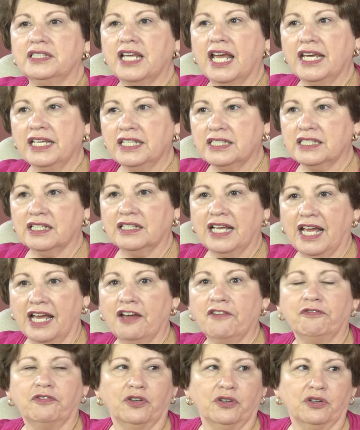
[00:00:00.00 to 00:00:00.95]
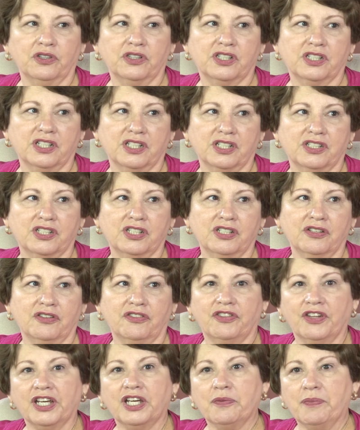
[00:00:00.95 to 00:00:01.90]
takes effort to
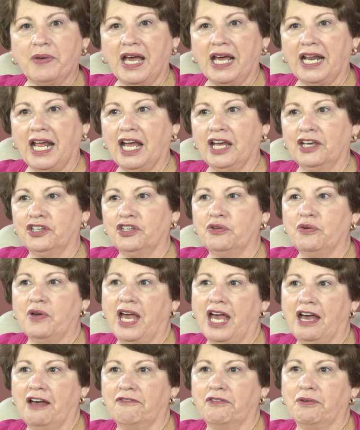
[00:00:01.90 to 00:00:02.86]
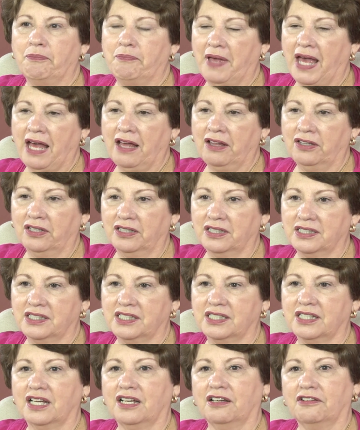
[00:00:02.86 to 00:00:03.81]
think about how you have a
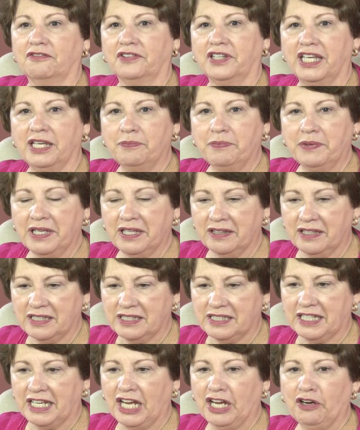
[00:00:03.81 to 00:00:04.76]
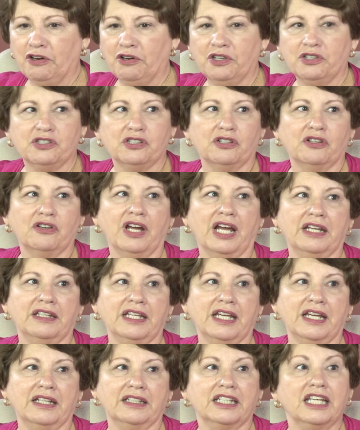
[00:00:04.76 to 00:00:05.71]
balance of keeping this character
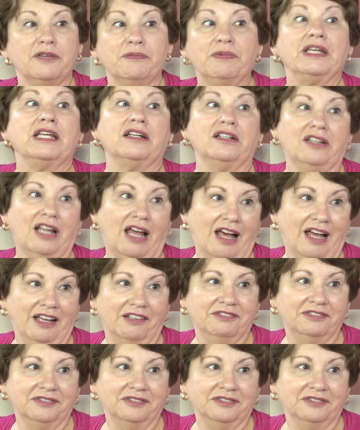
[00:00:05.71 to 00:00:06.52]
and yet keeping it alive.